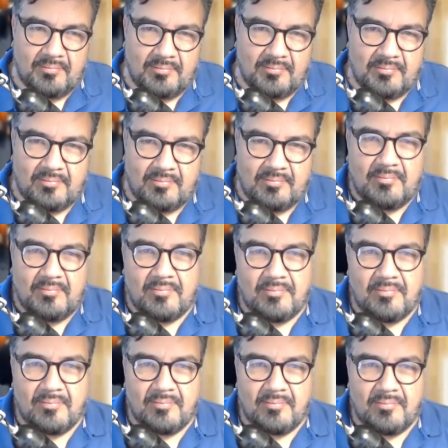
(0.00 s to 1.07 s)

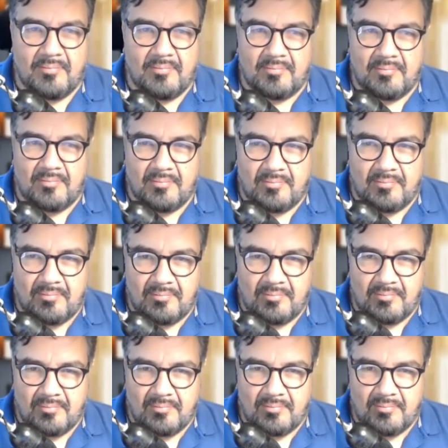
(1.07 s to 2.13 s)

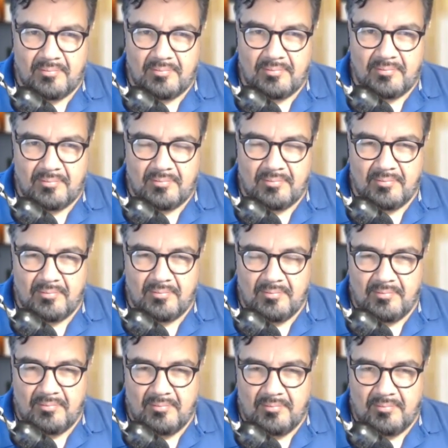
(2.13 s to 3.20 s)

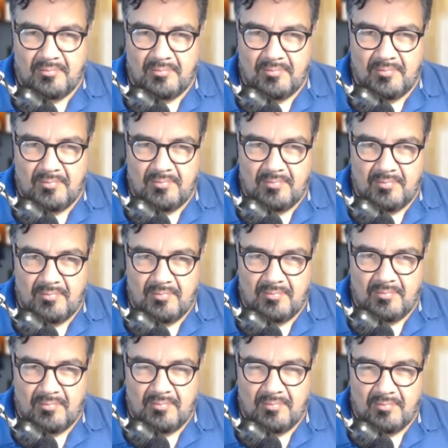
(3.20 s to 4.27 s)

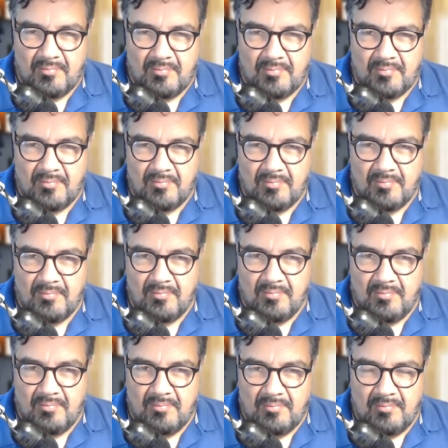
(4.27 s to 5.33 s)

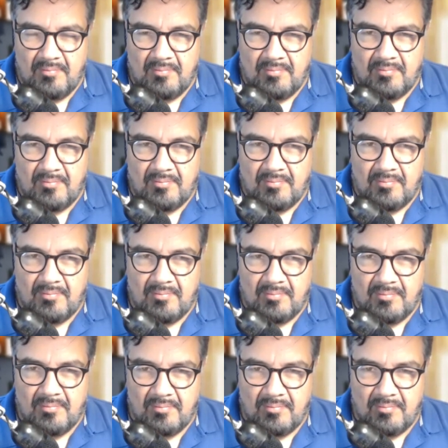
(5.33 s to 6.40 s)

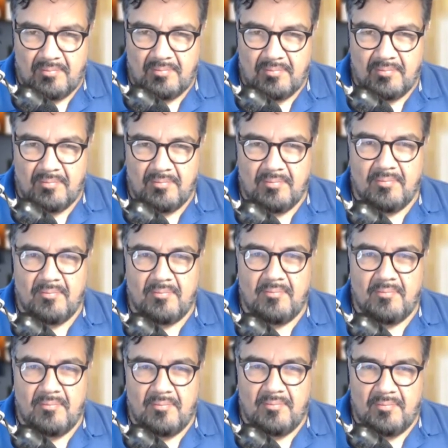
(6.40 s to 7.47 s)

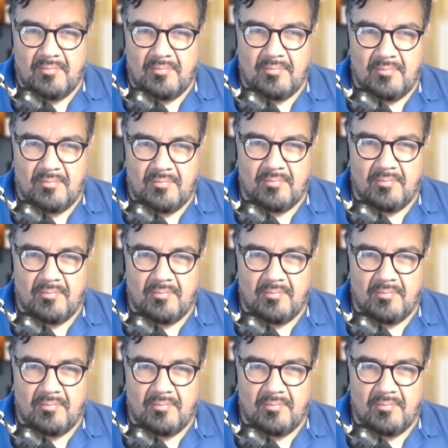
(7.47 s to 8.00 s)
No words are spoken by the person on screen.